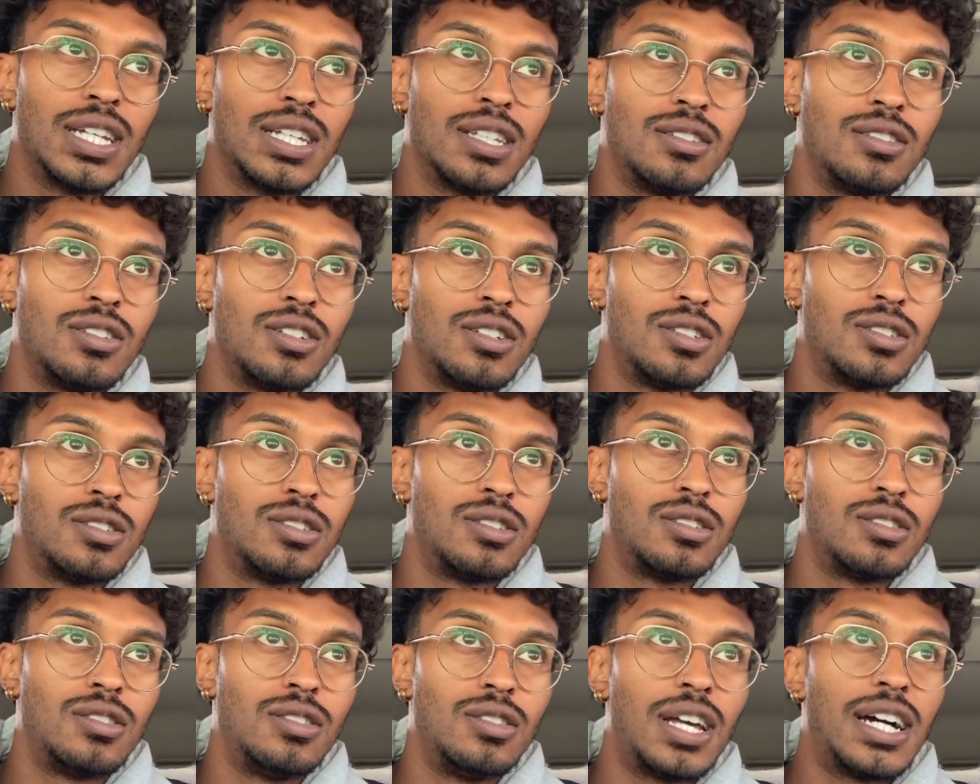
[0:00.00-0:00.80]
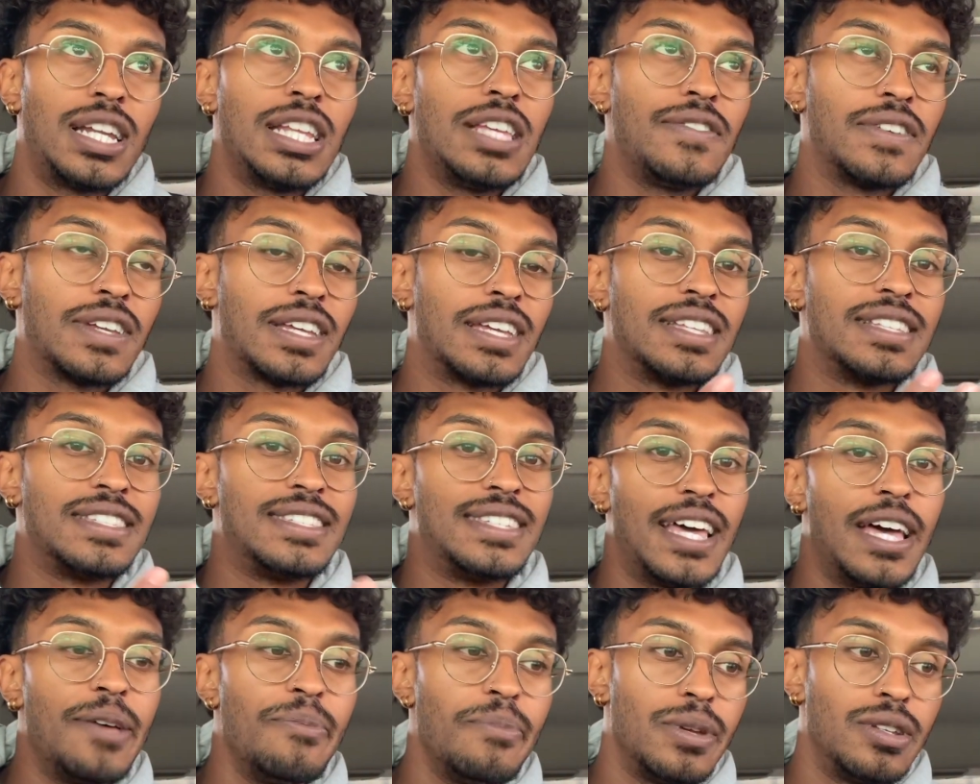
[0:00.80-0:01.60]
just not even
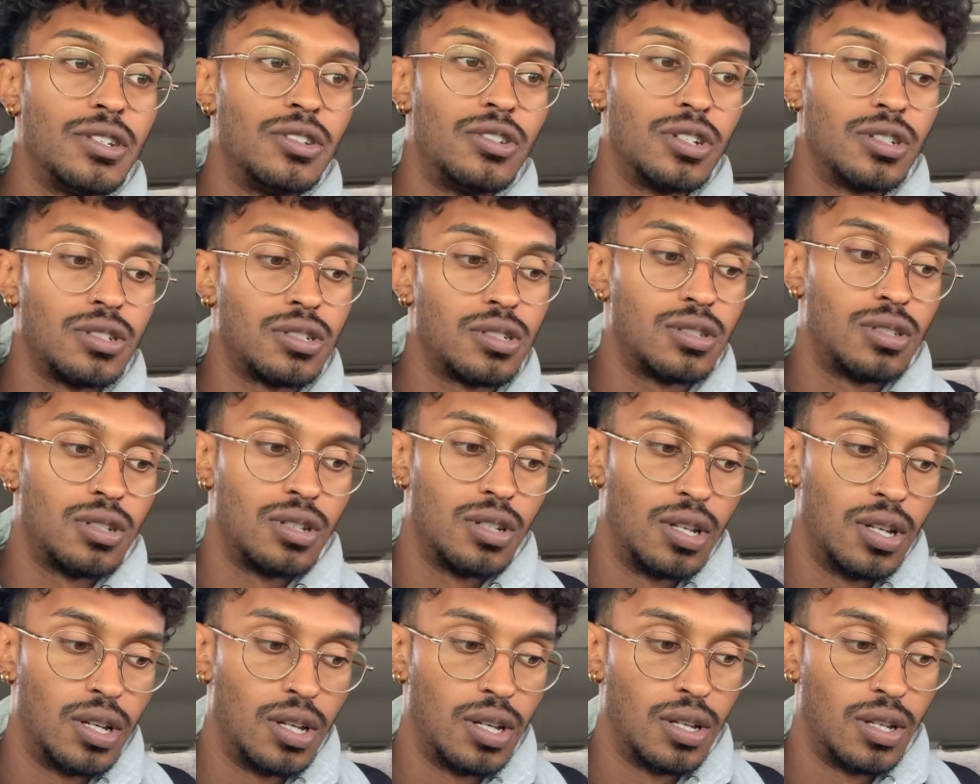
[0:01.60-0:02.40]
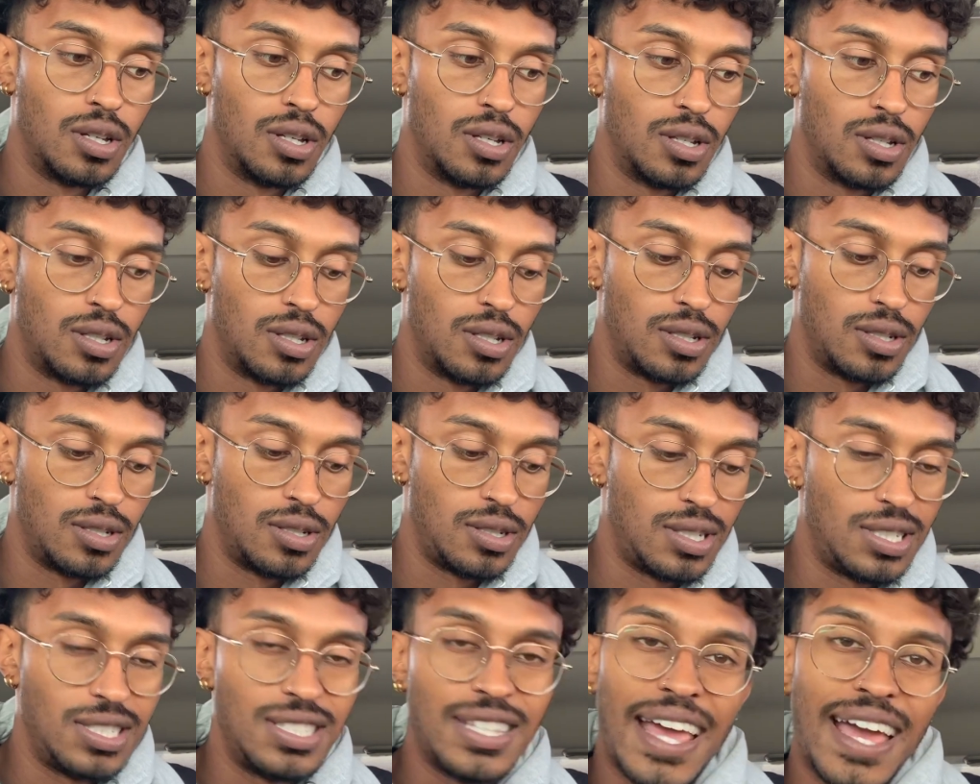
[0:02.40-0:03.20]
contentment, just
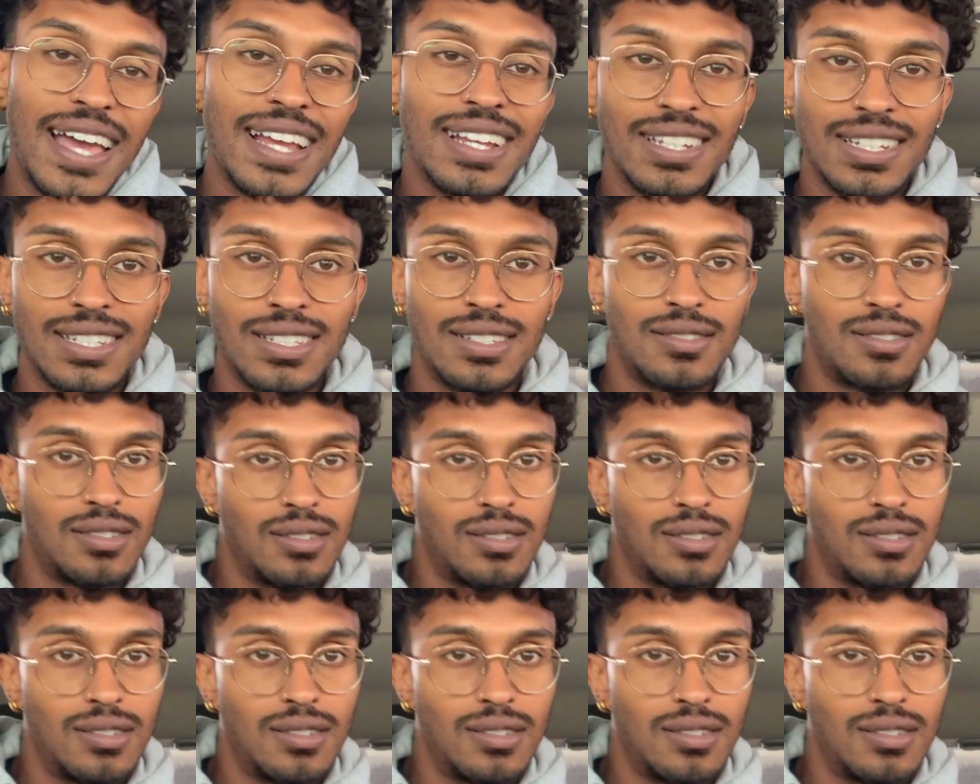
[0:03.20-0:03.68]
stagnant?